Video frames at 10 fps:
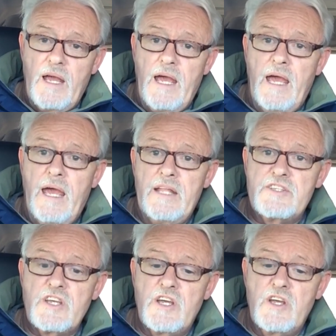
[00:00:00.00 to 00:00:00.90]

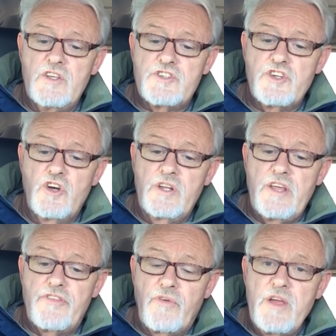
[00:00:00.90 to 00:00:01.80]
And certainly
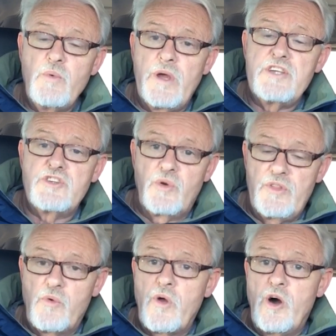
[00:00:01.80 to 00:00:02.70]
at 3 weeks, you're in
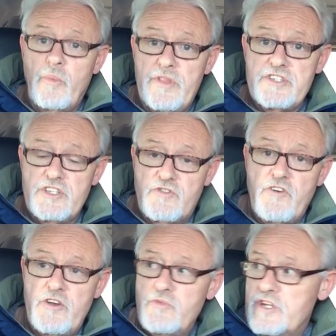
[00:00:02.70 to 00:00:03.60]
the realm where this is a
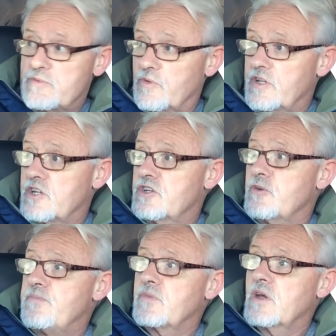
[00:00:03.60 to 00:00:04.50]
very reasonable thing to
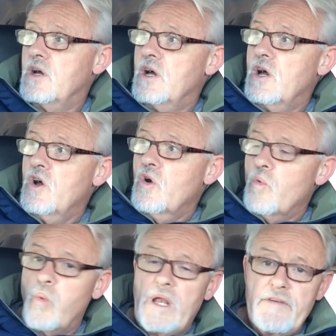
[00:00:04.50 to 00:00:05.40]
do.
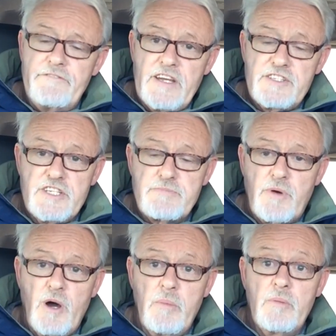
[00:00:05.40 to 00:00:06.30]
Will it fix this
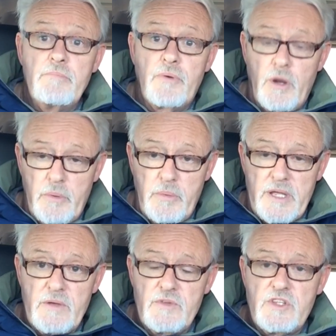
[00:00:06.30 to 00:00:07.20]
problem?
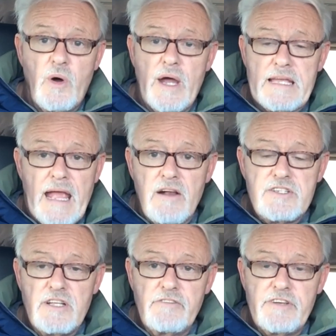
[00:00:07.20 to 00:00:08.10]
Probably. Do I
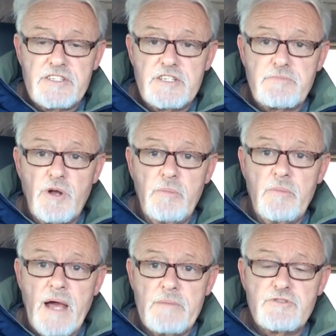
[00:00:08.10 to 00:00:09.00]
guarantee it'll fix this
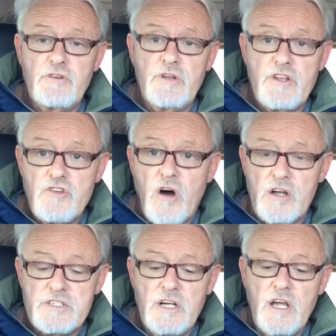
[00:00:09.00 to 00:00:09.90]
problem? Absolutely
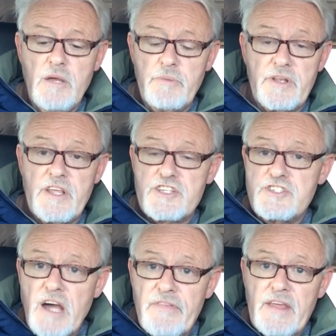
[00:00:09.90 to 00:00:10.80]
not. But there's
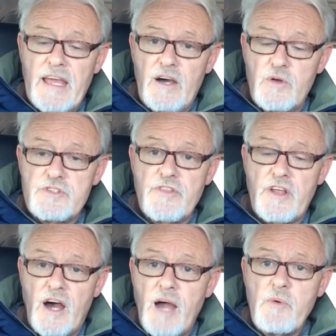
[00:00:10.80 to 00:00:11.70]
nothing else
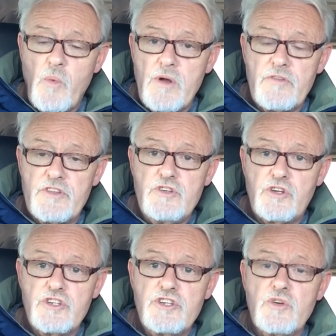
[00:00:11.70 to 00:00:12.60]
that I'm aware of that you
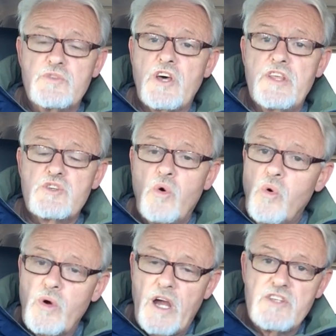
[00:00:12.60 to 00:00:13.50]
can do. So there's
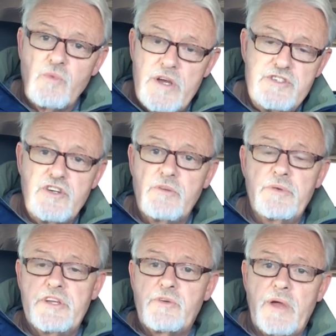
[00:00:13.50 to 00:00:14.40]
all kinds of ways you can
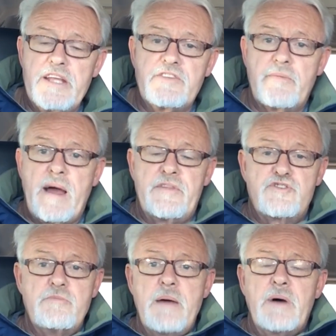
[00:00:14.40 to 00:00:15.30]
be creative about this.
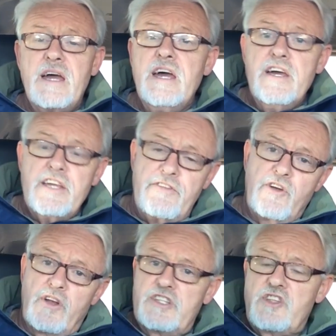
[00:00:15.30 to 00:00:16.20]
Remember, if you've
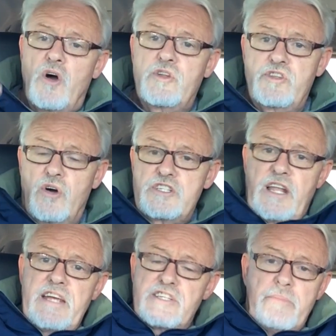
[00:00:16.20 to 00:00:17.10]
got a dog's
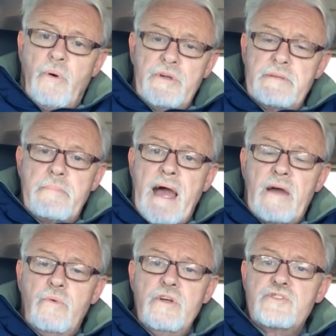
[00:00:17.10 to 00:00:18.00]
legs that are pointing
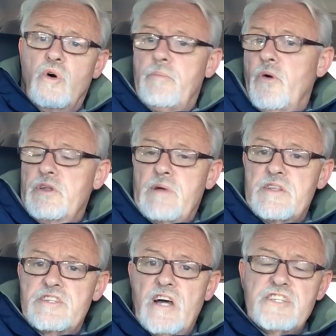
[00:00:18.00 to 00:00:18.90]
backwards or pointing around
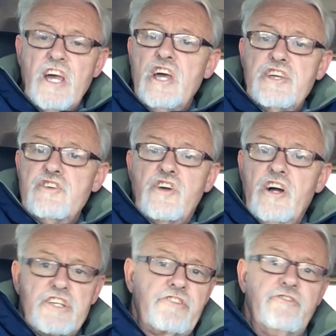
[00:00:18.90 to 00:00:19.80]
the sides, you
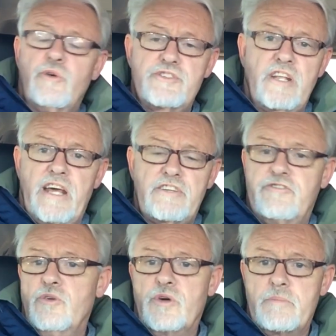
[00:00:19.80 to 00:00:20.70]
can't just force the legs
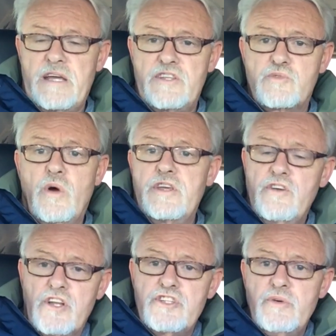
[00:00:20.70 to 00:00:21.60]
forward and make this work. You've
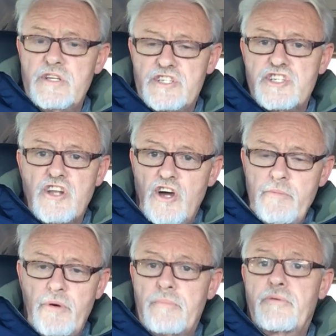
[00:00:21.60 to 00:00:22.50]
got to do it as a slow,
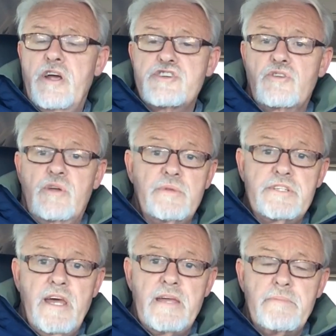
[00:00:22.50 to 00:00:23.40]
putting pressure on it with
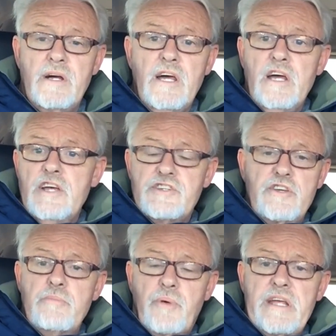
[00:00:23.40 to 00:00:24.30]
tape. So
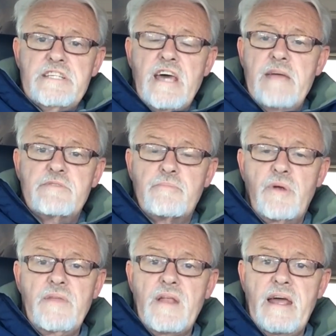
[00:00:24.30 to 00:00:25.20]
you bring tape to
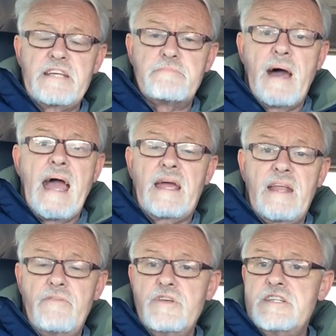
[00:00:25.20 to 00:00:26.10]
bring the legs back, and
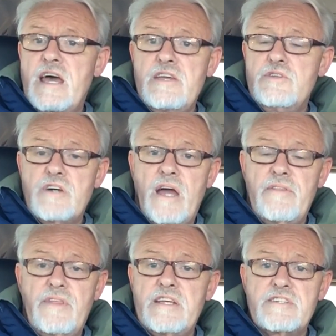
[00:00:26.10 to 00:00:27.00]
every day you tighten
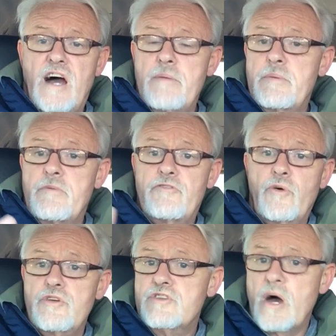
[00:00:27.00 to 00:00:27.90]
things up, and
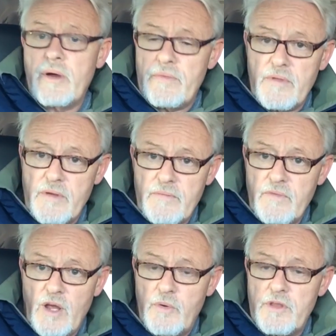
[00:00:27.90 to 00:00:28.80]
before you know it,
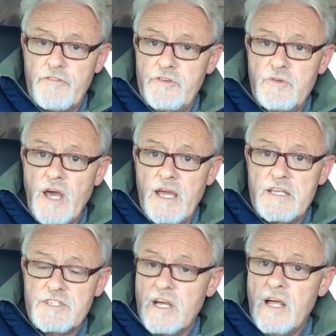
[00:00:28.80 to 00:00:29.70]
you know, within a few
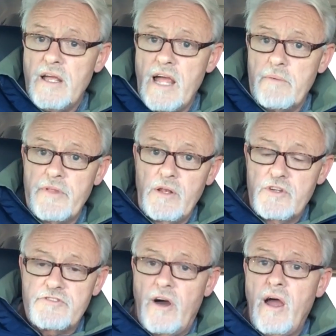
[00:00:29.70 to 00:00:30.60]
days, everything
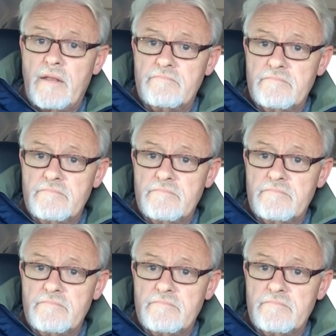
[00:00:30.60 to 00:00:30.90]
looks fine.